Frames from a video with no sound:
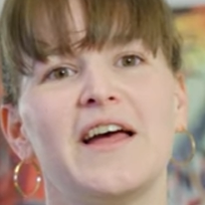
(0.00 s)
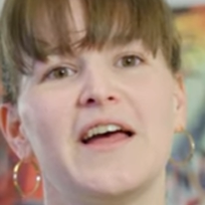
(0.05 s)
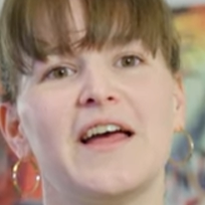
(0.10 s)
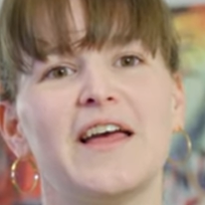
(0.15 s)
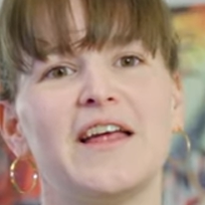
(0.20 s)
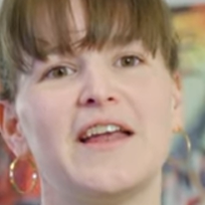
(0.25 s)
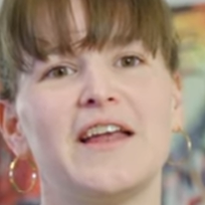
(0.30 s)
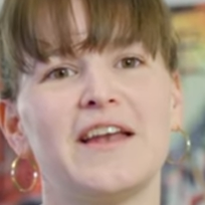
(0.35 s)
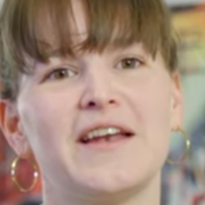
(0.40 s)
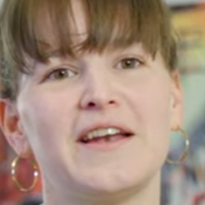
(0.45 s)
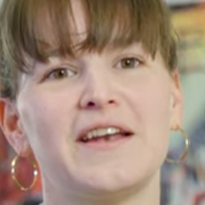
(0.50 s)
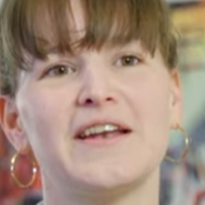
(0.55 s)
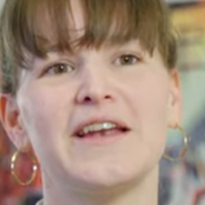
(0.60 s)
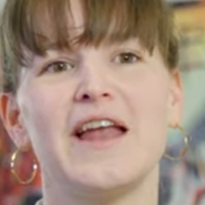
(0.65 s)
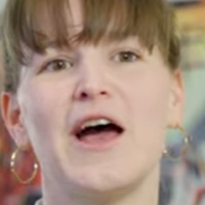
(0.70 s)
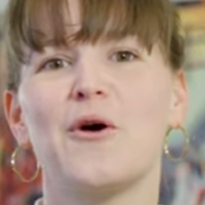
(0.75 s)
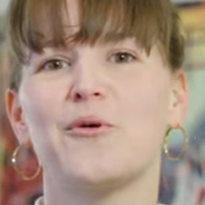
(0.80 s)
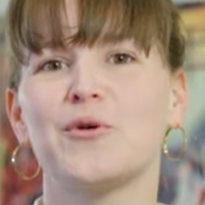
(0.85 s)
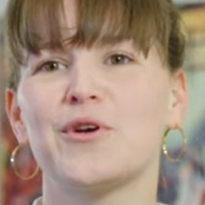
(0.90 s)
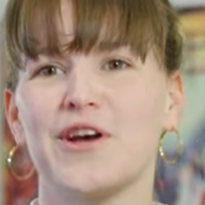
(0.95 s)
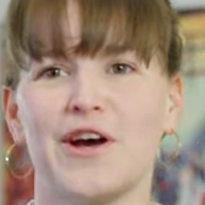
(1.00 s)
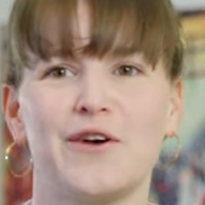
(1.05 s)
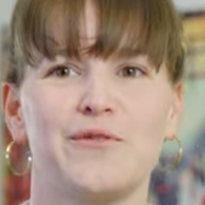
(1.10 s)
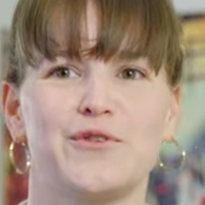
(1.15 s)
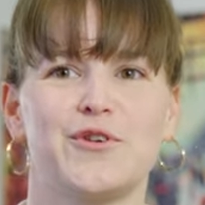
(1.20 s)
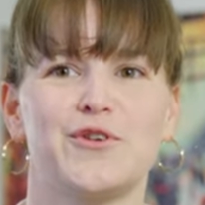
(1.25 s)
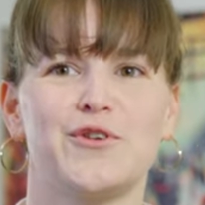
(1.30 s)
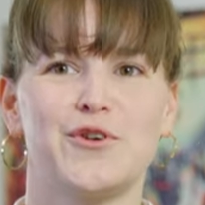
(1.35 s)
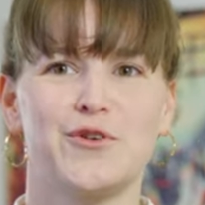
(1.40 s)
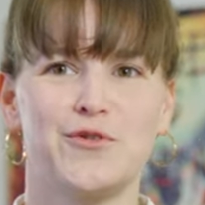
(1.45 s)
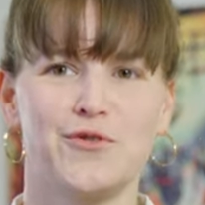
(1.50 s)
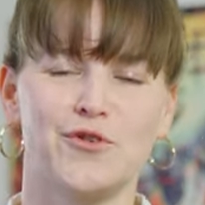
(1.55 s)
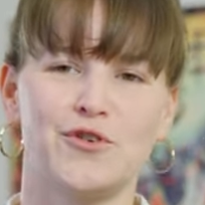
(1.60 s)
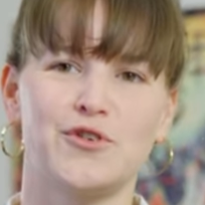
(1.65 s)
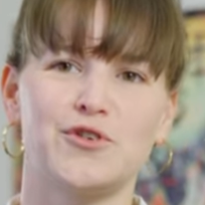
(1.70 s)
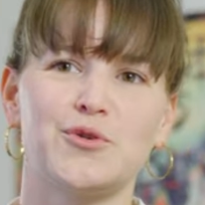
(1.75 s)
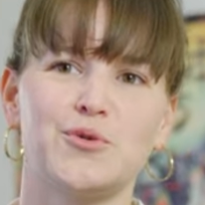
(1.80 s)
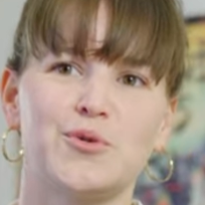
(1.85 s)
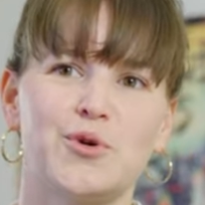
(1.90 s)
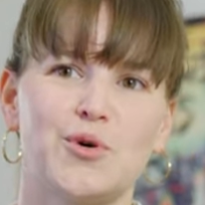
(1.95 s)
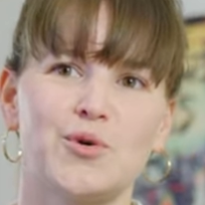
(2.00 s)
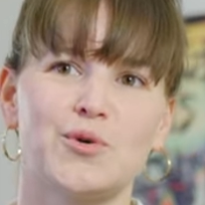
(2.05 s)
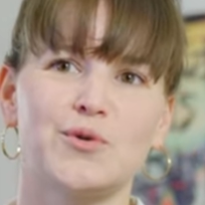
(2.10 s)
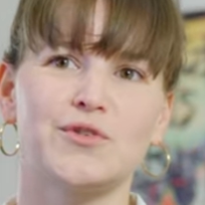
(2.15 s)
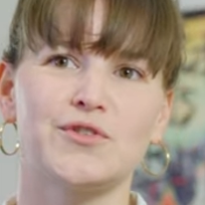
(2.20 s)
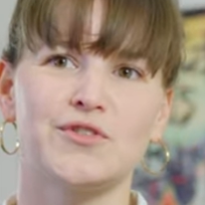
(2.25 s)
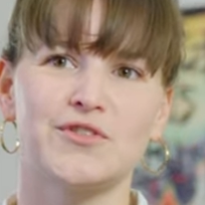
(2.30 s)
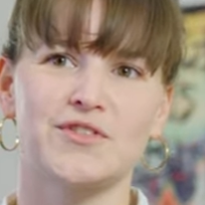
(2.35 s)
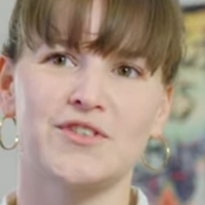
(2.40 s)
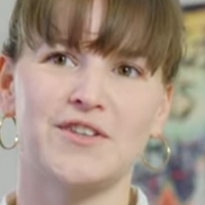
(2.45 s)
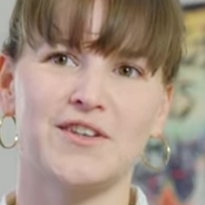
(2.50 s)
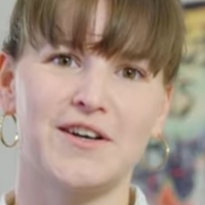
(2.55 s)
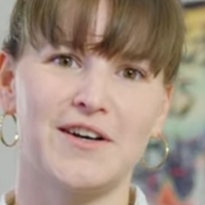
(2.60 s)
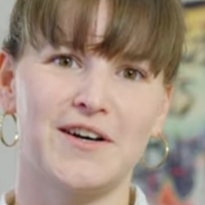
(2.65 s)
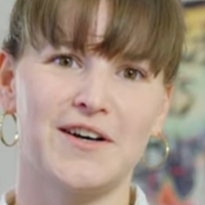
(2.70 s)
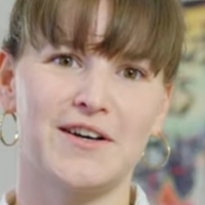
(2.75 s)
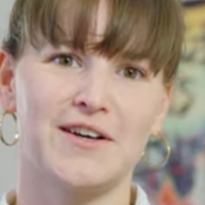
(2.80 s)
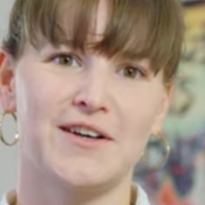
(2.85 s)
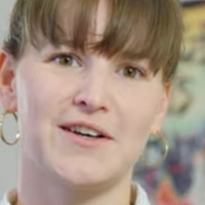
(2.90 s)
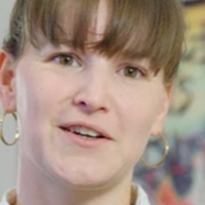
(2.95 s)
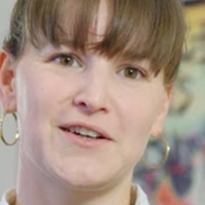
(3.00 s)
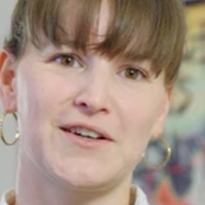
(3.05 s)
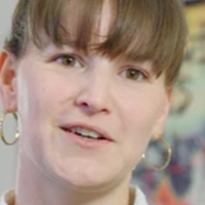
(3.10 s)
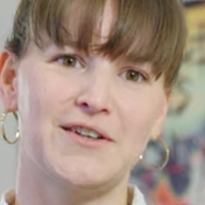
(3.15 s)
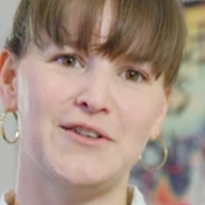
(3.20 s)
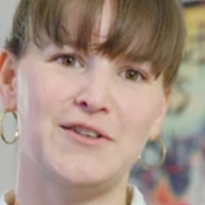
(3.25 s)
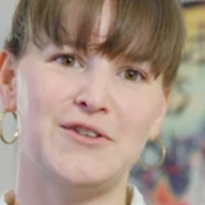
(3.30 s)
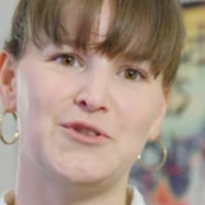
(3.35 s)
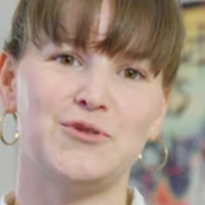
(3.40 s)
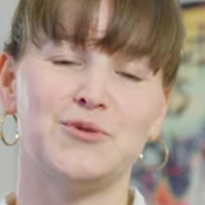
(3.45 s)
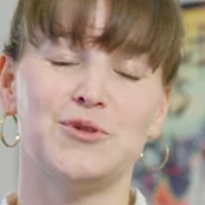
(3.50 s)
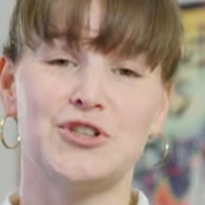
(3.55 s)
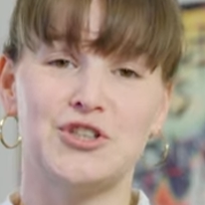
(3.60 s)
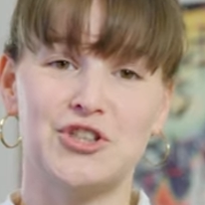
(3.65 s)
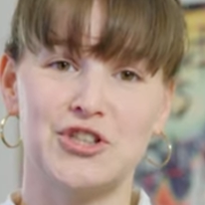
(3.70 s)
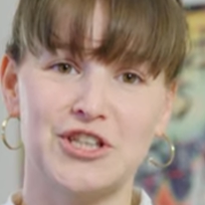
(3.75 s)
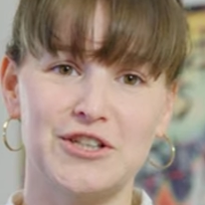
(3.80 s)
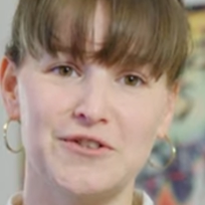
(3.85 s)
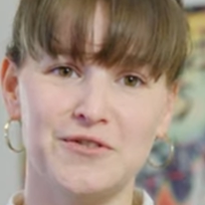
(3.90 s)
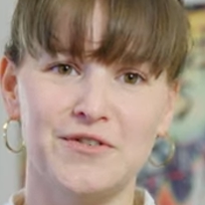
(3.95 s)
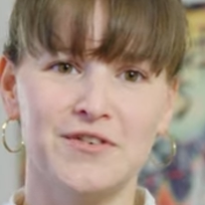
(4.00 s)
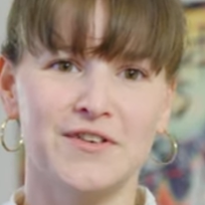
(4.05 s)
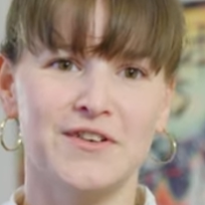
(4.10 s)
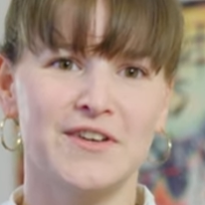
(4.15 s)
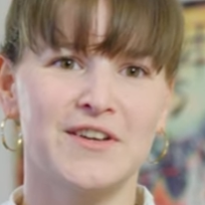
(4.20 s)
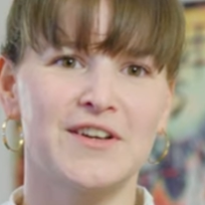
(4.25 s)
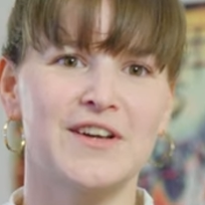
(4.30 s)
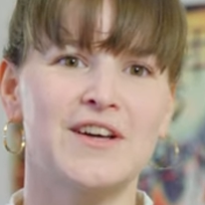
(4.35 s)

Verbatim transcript: and now we have to look for new goals uh, to achieve.